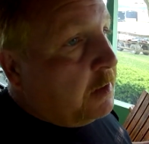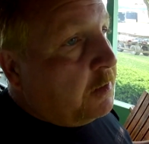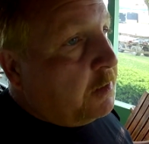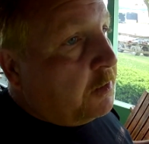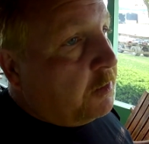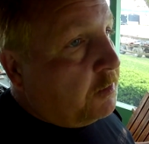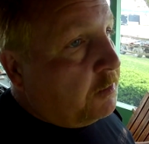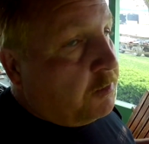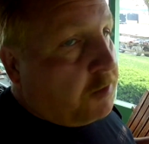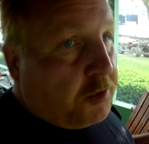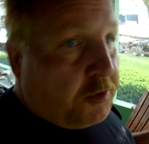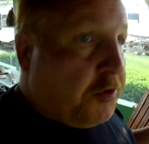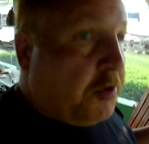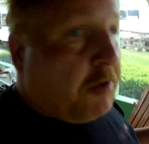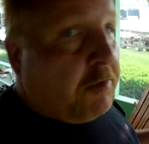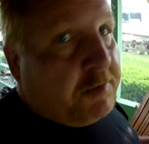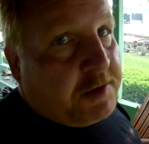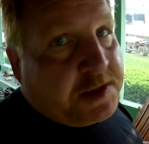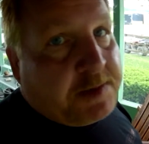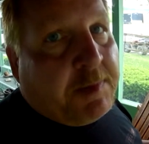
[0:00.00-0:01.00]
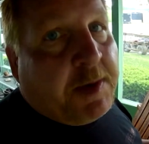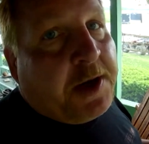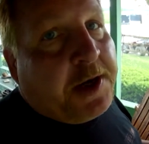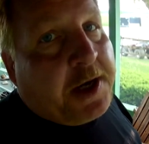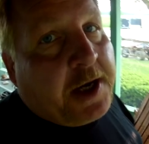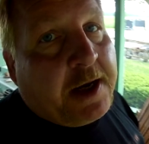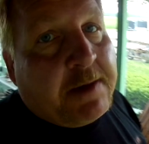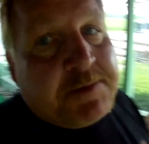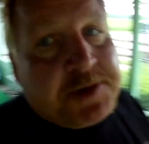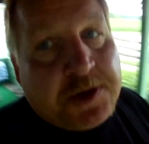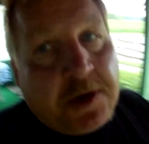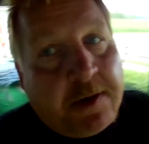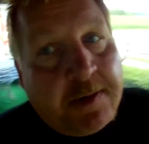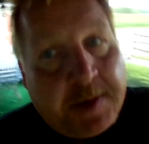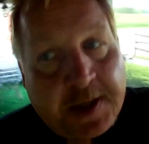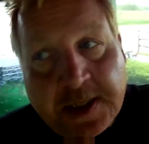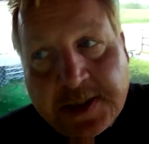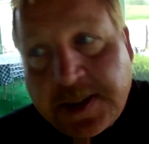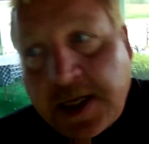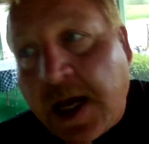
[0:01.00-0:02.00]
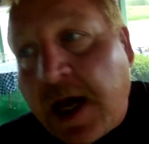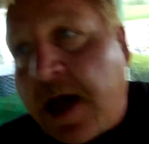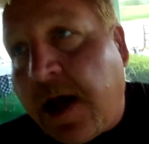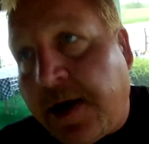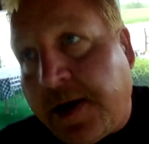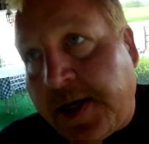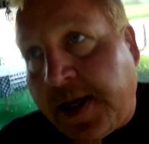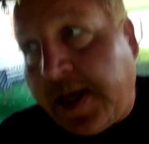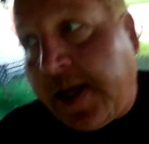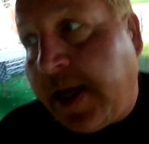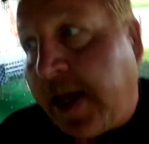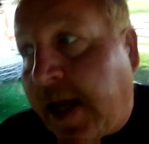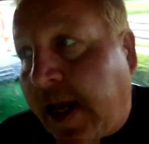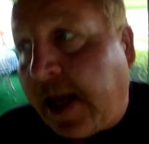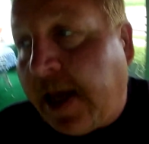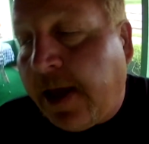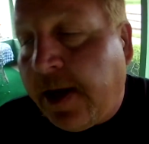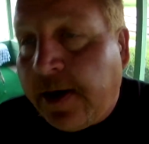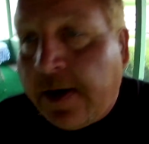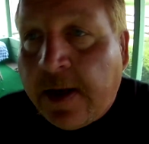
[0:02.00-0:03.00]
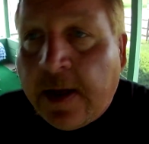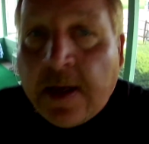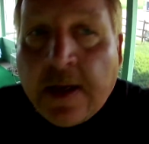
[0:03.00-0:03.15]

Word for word: or, or no it was Monday I'm sorry because of the holiday and